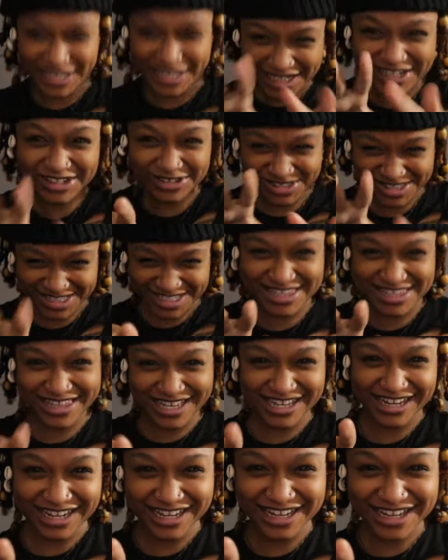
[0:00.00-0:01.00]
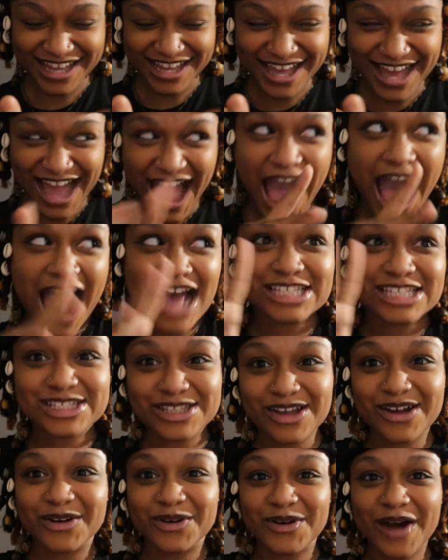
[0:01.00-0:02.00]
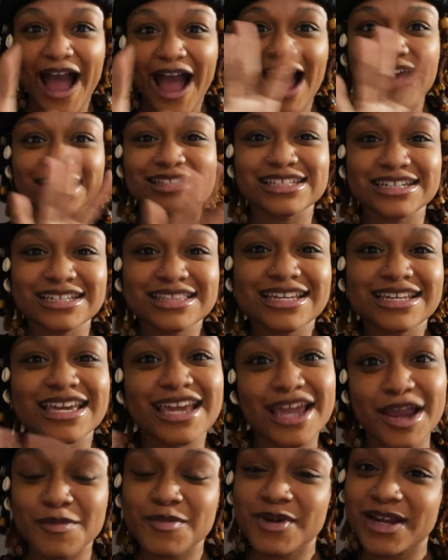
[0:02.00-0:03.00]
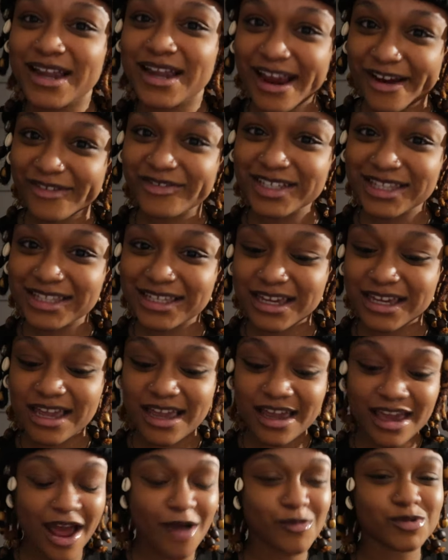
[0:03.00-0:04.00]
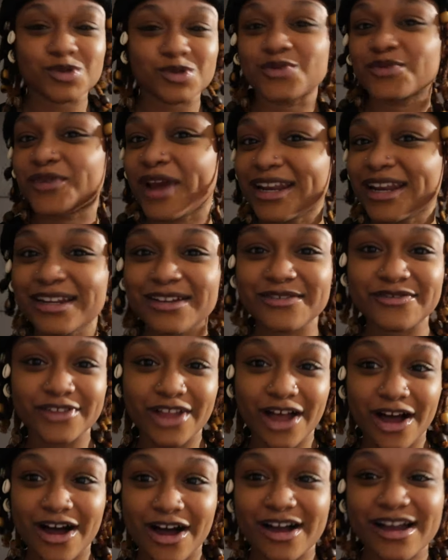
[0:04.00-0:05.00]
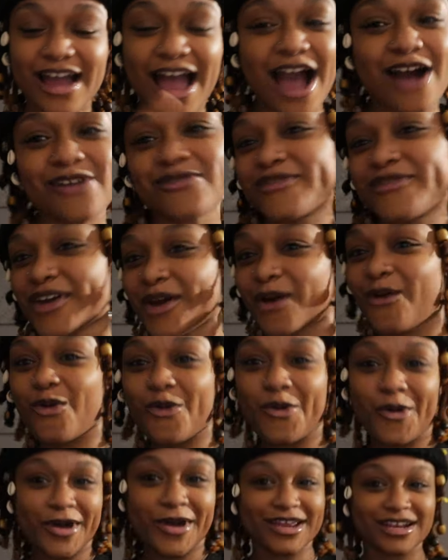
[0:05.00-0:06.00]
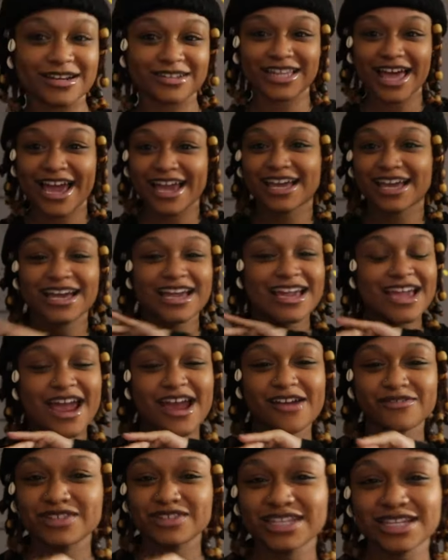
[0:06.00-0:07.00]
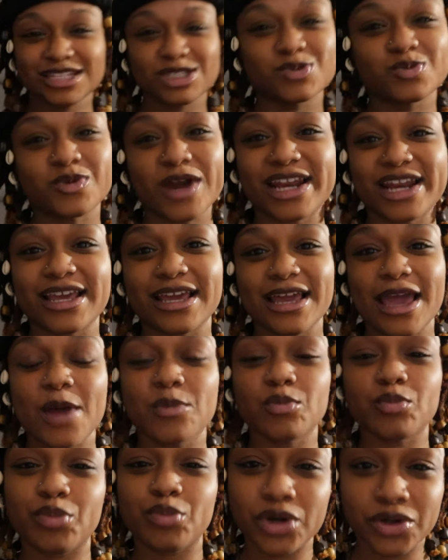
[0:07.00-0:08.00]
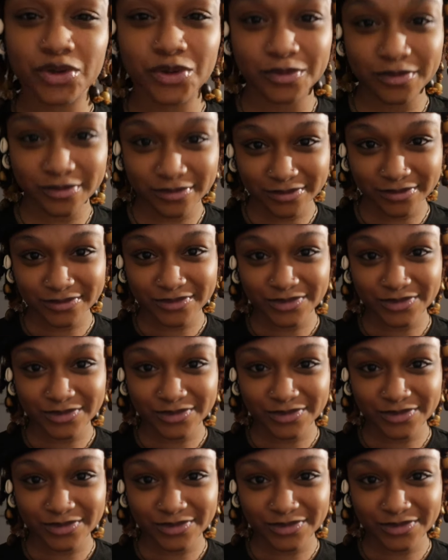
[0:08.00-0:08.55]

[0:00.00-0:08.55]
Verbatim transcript: but here's the thing. So I took the camera and everything and I was ready to vlog. Outfit on, like everything's ready and boom,